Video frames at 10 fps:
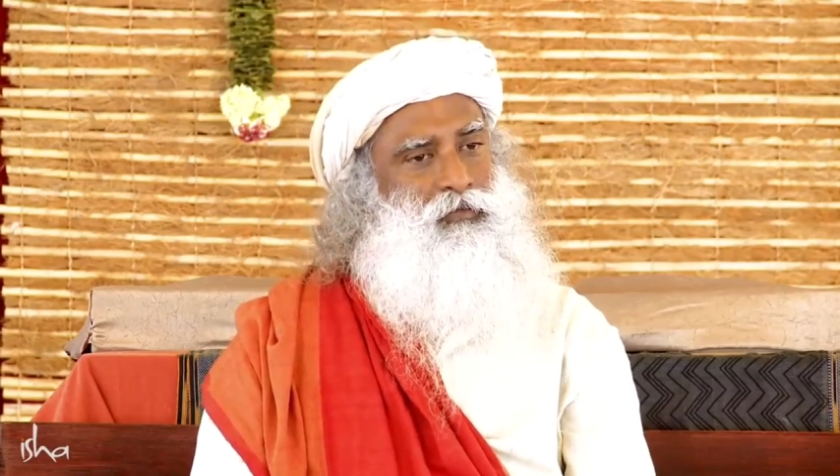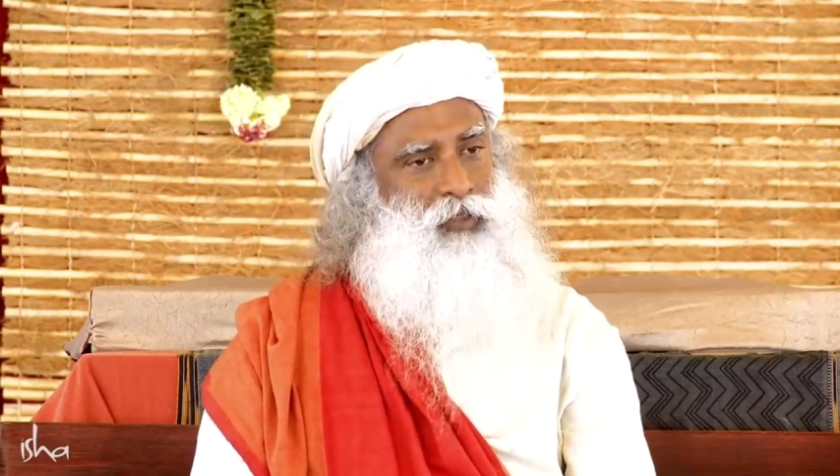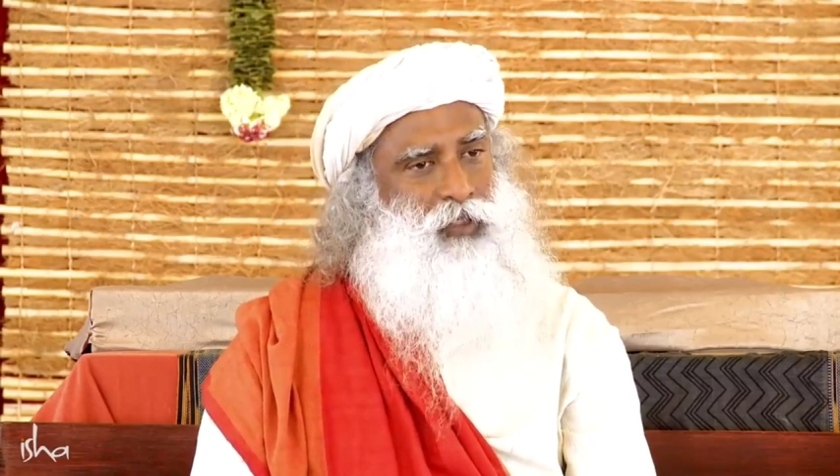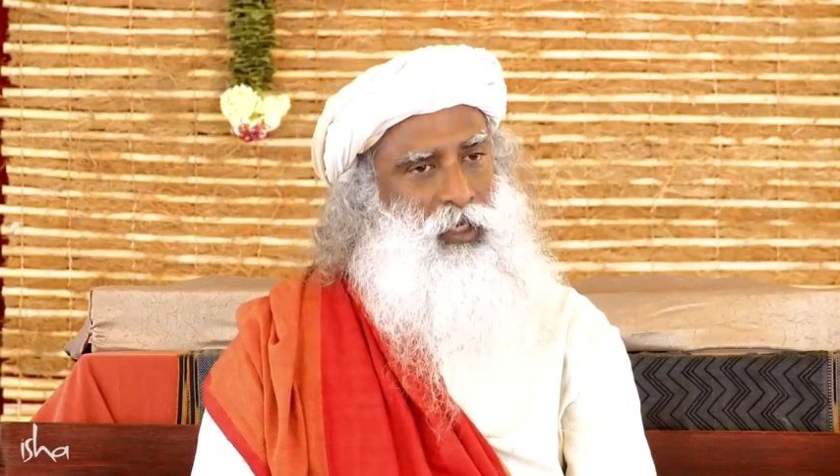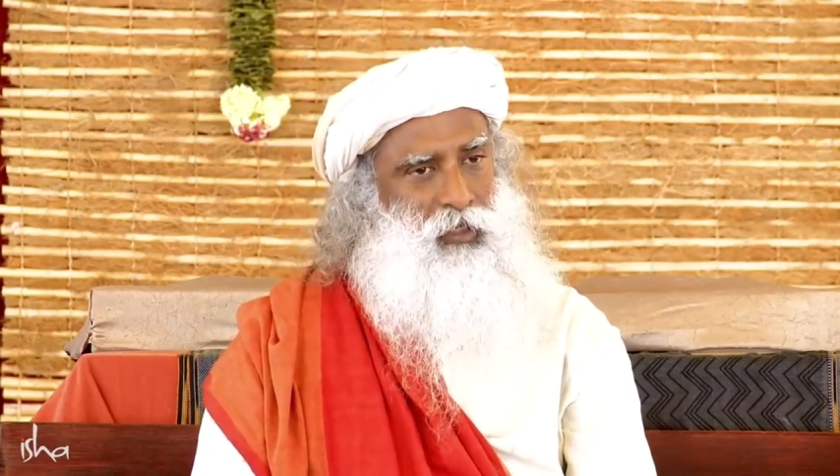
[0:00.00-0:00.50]

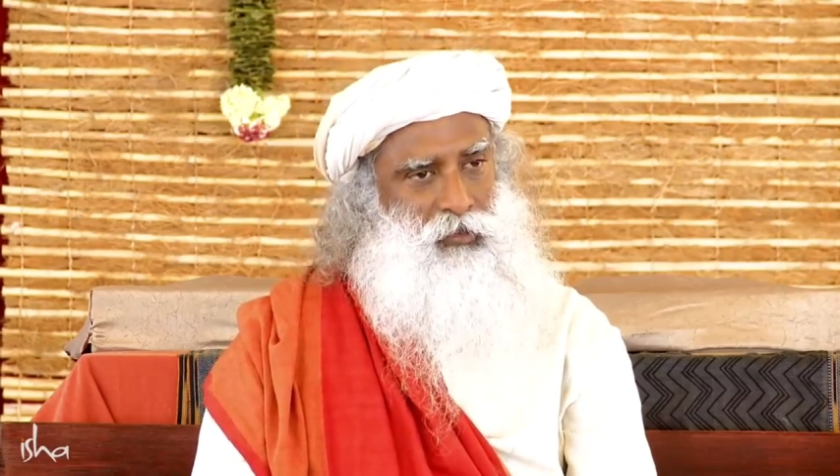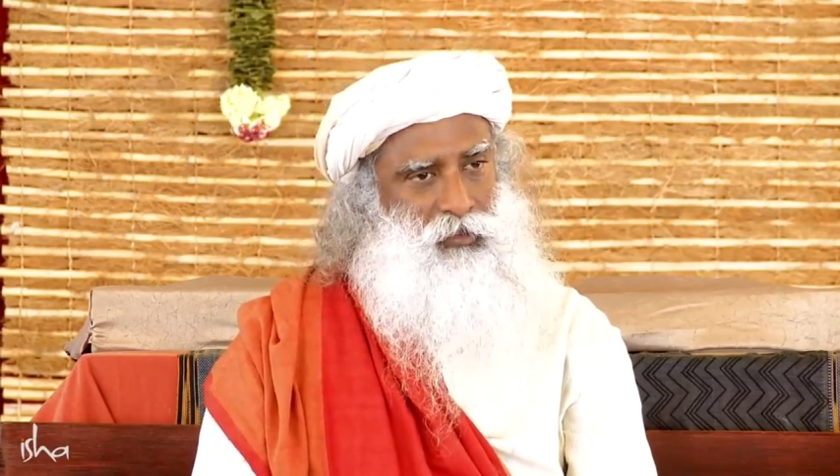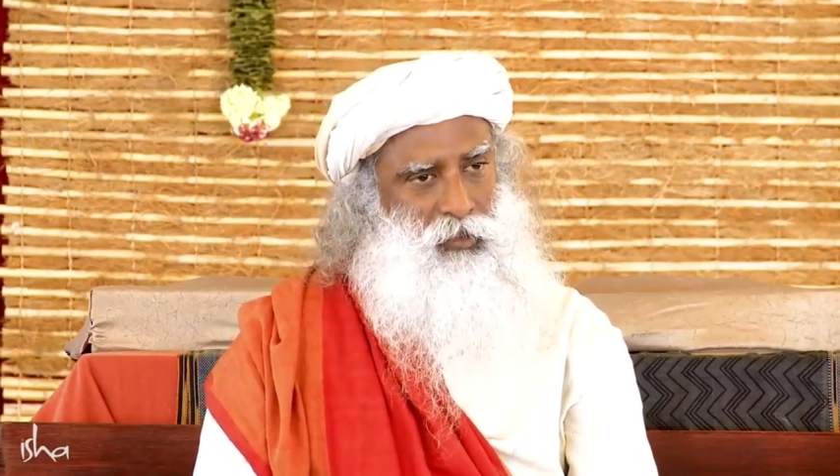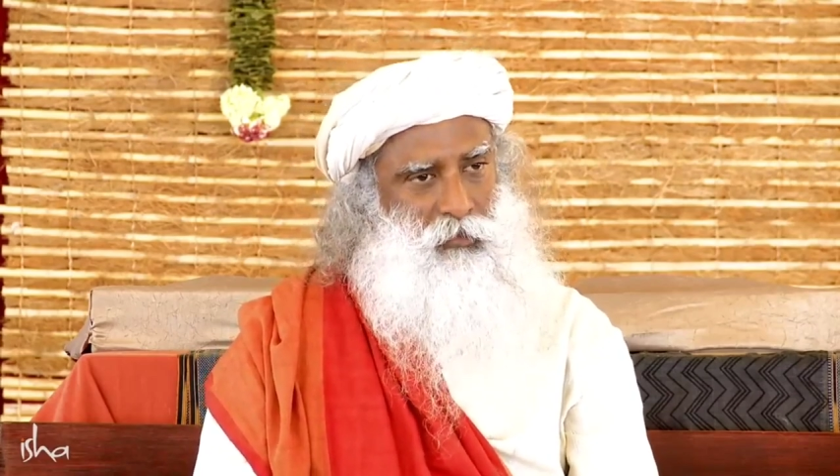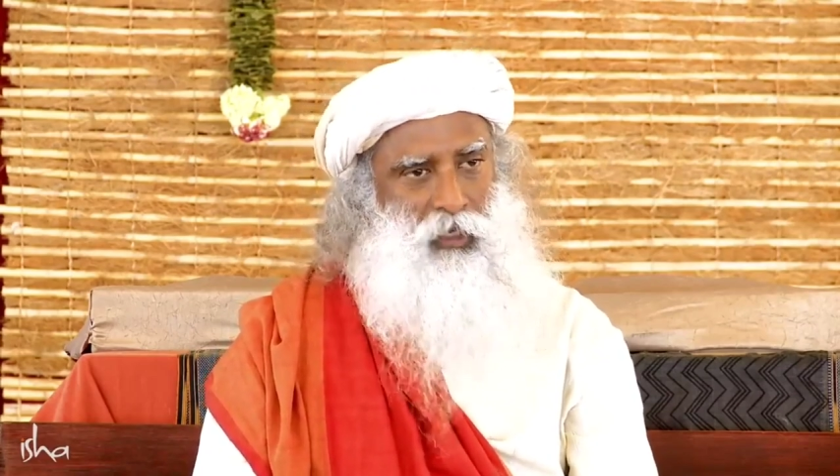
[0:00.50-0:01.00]

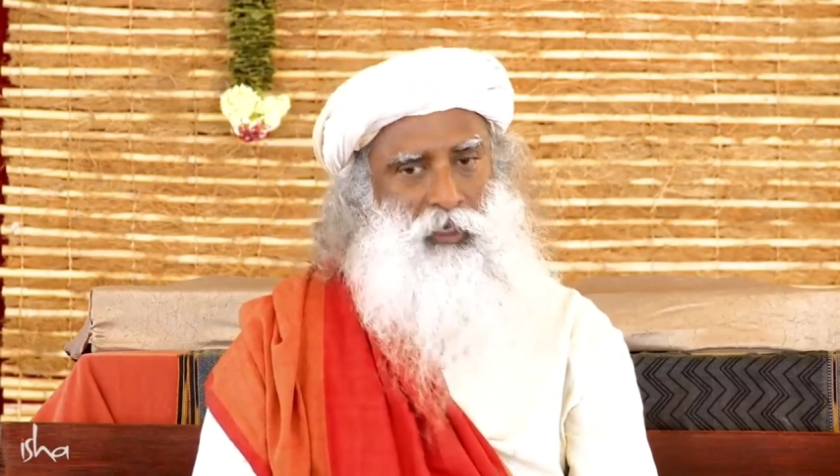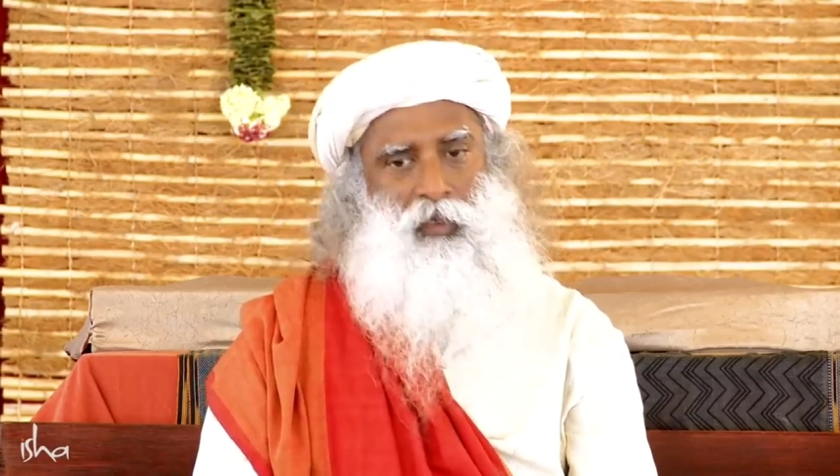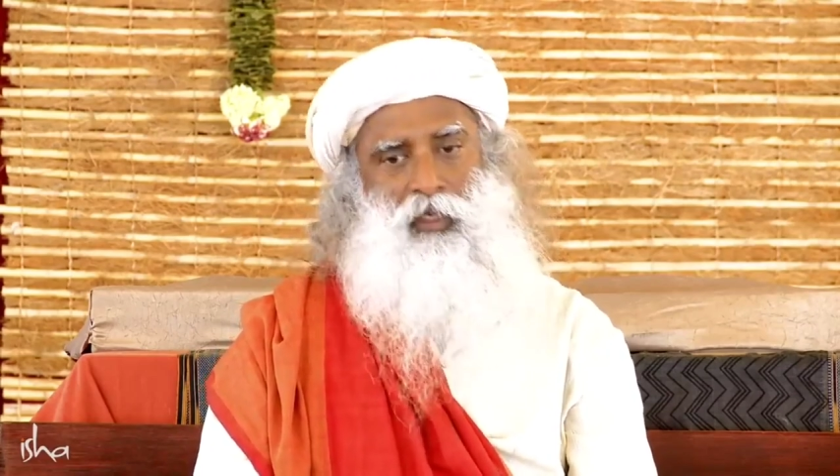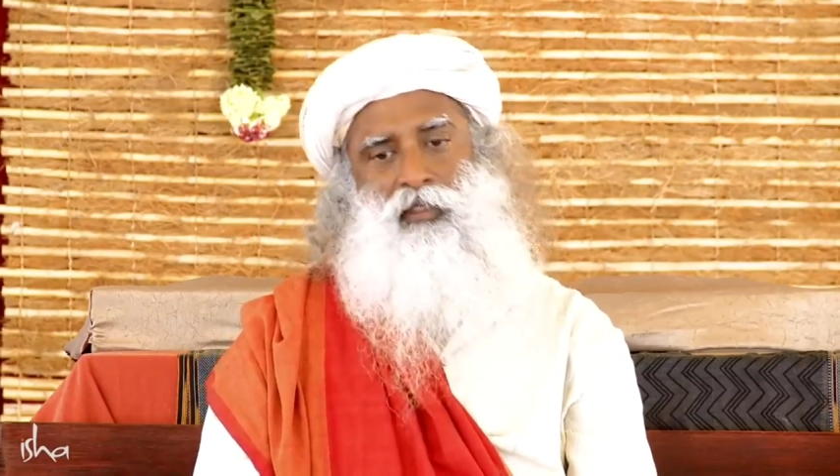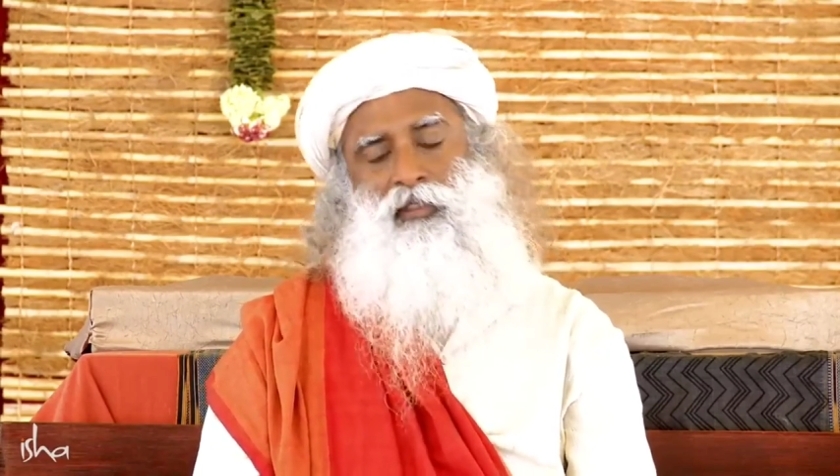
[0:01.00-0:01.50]
triangles in many
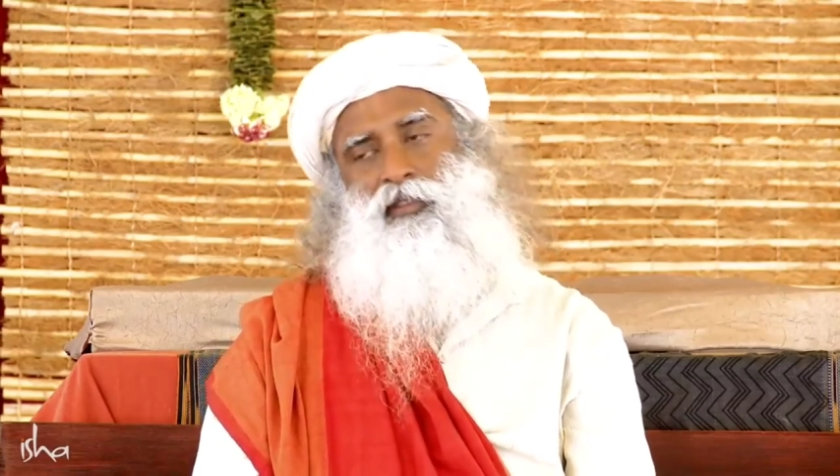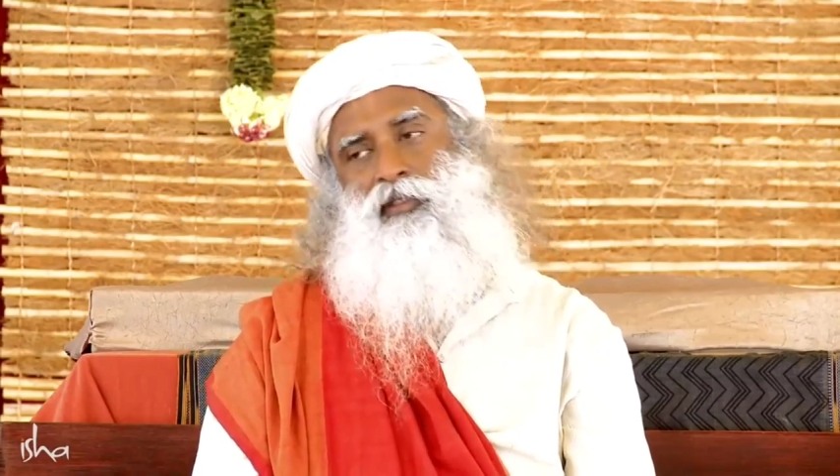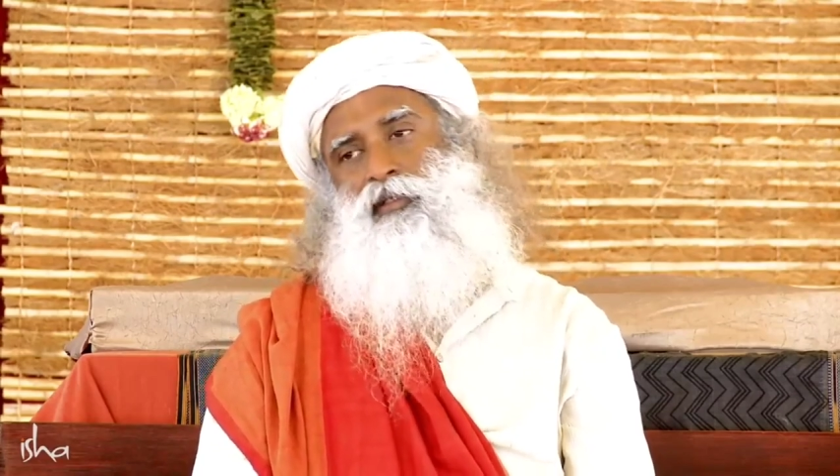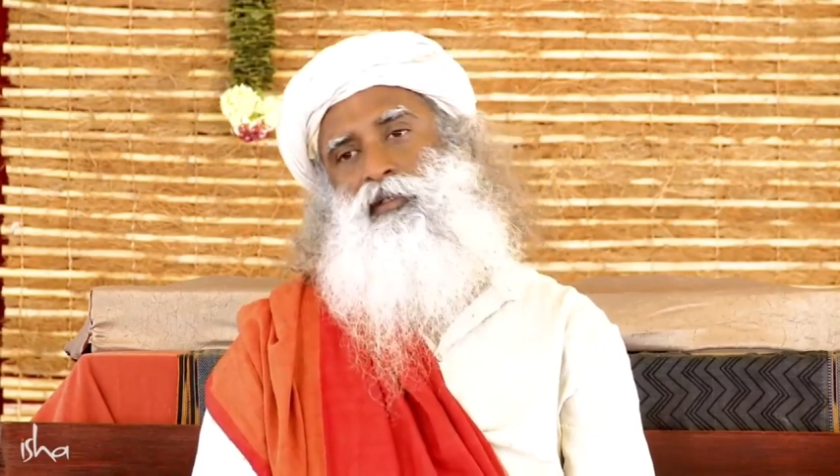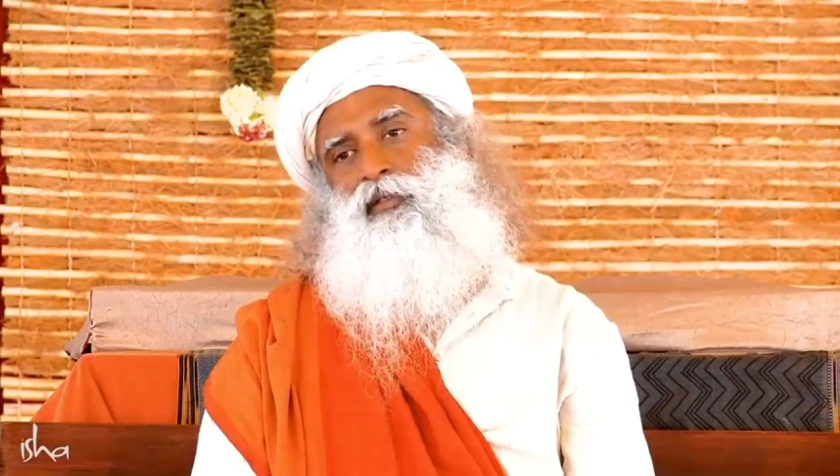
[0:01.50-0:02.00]
ways.